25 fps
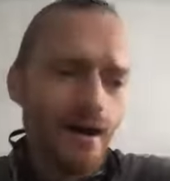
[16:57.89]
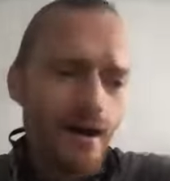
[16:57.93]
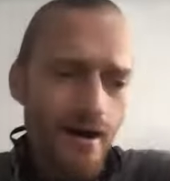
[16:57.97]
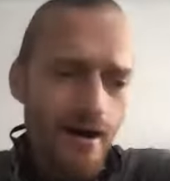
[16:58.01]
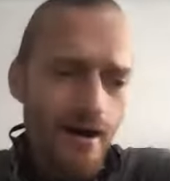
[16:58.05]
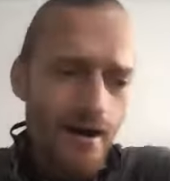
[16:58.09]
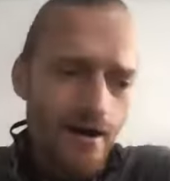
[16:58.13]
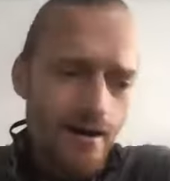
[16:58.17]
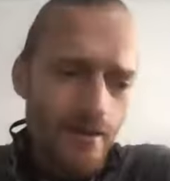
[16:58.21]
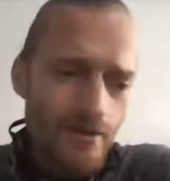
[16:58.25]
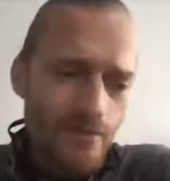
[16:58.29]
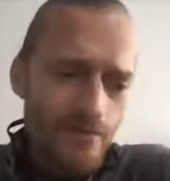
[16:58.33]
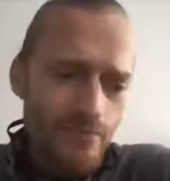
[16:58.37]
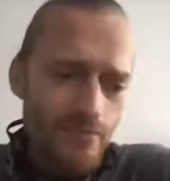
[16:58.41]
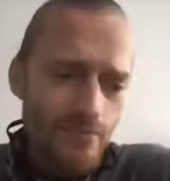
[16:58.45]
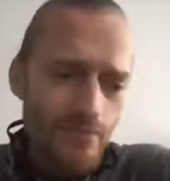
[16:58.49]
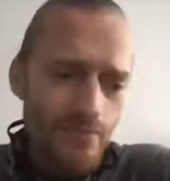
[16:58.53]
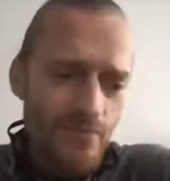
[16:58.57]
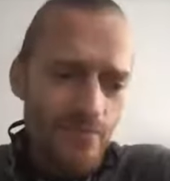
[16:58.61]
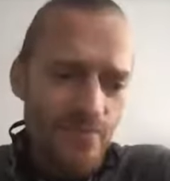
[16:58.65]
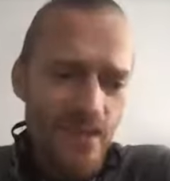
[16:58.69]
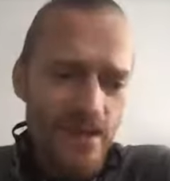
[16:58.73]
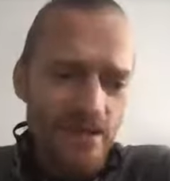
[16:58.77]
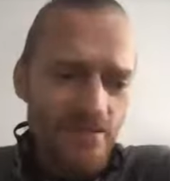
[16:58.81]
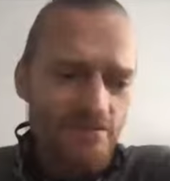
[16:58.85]

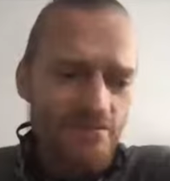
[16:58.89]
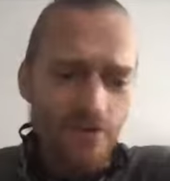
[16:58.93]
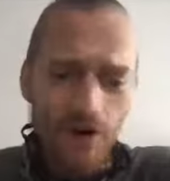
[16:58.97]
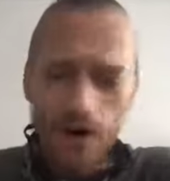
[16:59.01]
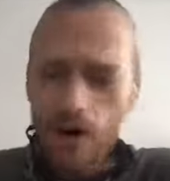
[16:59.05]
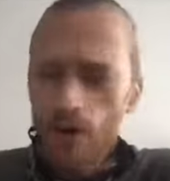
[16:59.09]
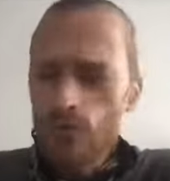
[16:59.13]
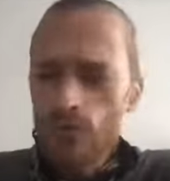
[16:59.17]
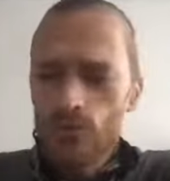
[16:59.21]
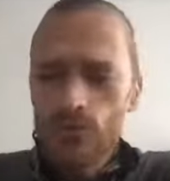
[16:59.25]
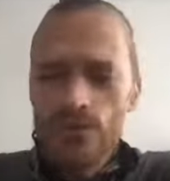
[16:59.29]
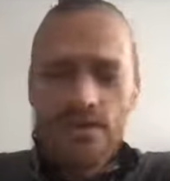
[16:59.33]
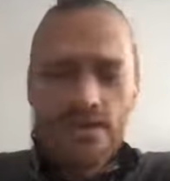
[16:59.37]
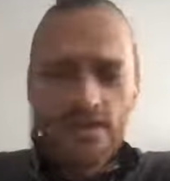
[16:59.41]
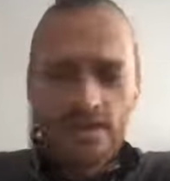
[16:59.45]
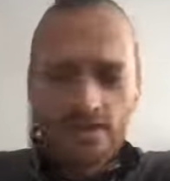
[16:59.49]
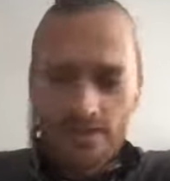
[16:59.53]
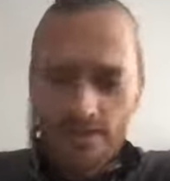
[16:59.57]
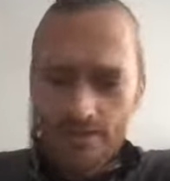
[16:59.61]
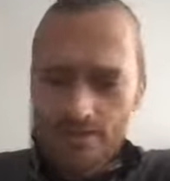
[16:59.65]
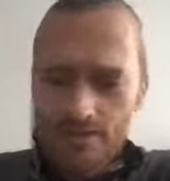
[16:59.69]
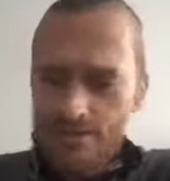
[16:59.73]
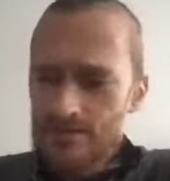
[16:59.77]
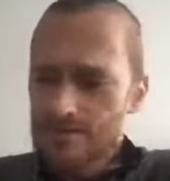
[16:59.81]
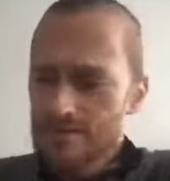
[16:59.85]
that have
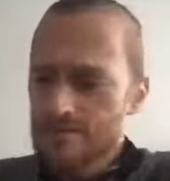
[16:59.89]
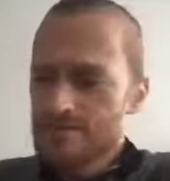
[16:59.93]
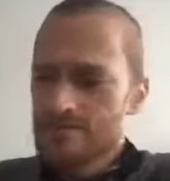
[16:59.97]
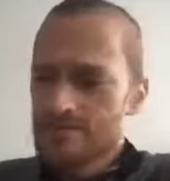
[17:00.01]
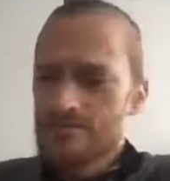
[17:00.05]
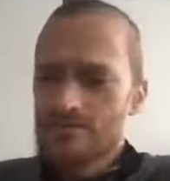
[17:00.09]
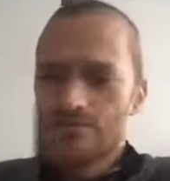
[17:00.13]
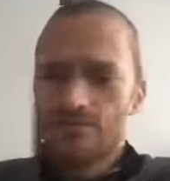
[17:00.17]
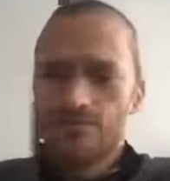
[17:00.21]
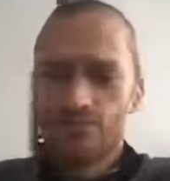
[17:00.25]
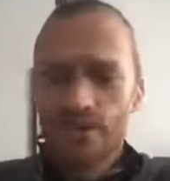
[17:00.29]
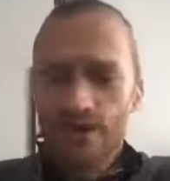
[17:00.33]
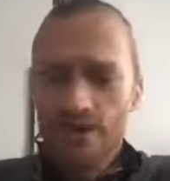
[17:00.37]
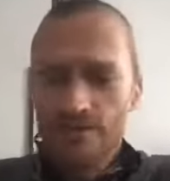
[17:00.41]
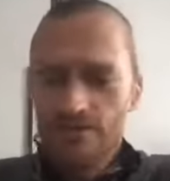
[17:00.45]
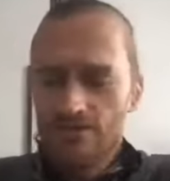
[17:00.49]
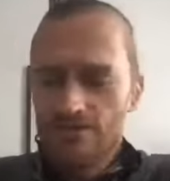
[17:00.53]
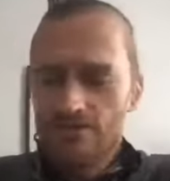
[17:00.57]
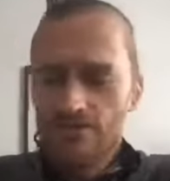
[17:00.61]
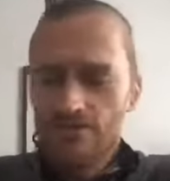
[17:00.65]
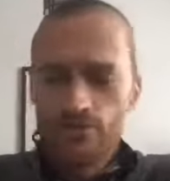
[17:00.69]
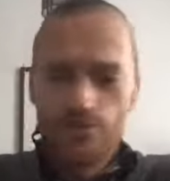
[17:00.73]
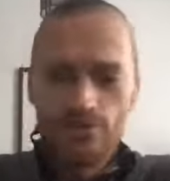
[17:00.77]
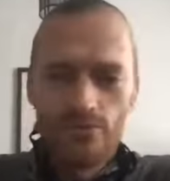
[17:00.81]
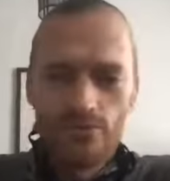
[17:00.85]
already been
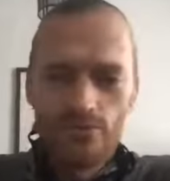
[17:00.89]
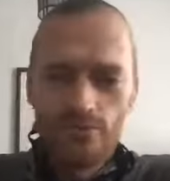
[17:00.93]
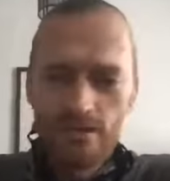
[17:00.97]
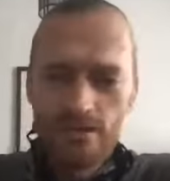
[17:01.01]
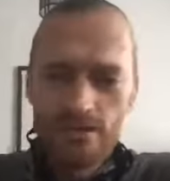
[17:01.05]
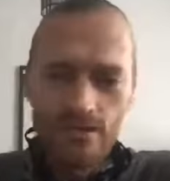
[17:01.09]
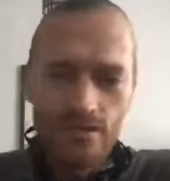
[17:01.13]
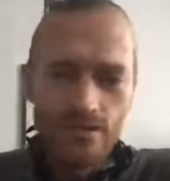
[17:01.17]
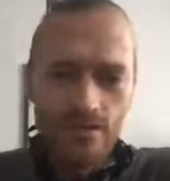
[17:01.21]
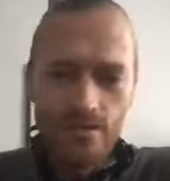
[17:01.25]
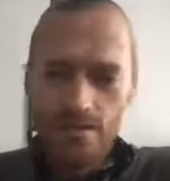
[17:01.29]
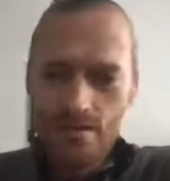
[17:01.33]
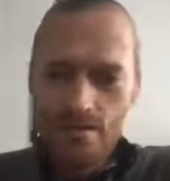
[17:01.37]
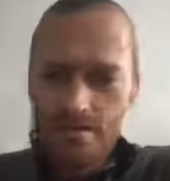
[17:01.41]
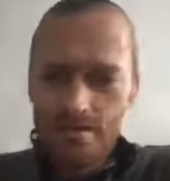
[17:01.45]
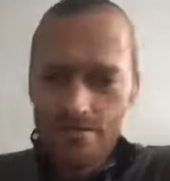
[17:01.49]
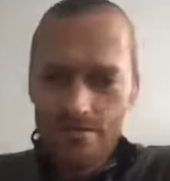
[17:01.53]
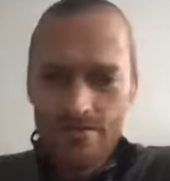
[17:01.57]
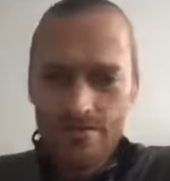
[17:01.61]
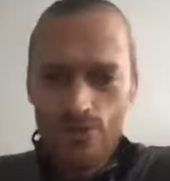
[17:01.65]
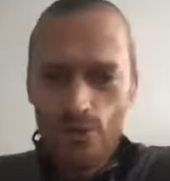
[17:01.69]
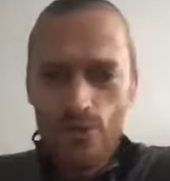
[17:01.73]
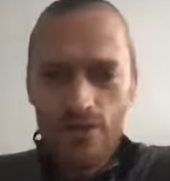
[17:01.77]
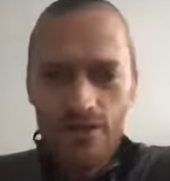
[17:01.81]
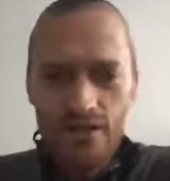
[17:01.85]
through the media
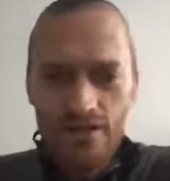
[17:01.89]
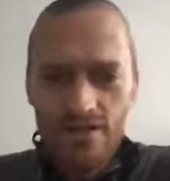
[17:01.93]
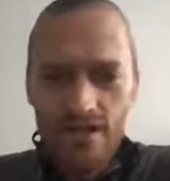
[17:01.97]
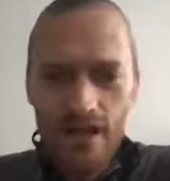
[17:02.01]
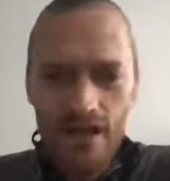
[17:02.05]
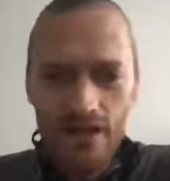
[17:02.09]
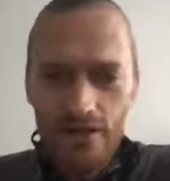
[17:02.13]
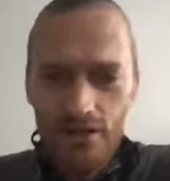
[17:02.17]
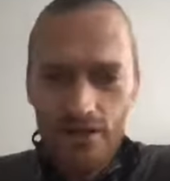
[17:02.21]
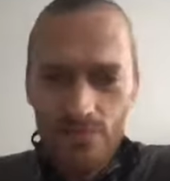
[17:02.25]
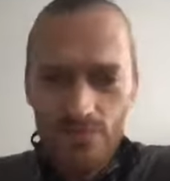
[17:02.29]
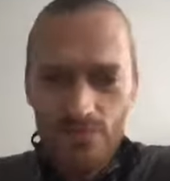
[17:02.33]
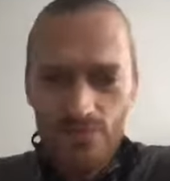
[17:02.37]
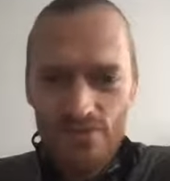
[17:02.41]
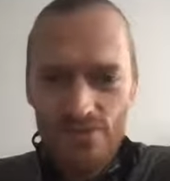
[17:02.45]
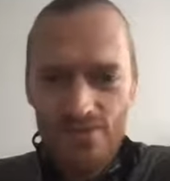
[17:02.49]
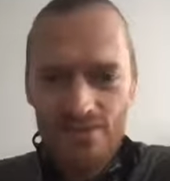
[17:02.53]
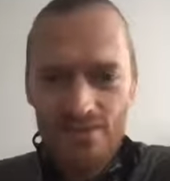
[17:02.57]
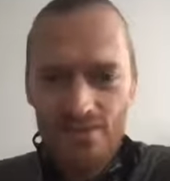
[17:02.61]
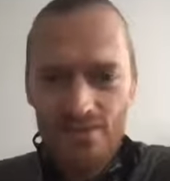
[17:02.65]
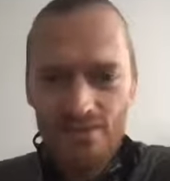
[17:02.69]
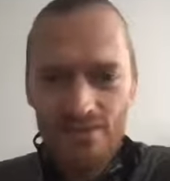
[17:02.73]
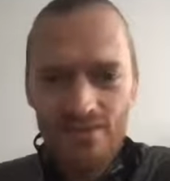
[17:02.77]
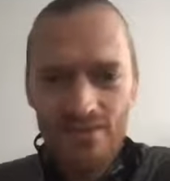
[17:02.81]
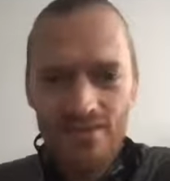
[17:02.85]
so many times.
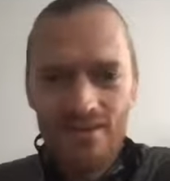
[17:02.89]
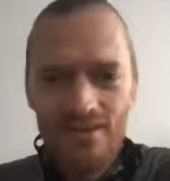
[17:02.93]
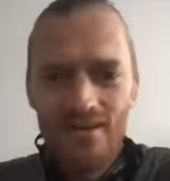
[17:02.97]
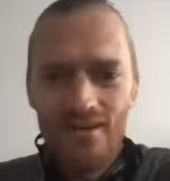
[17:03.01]
And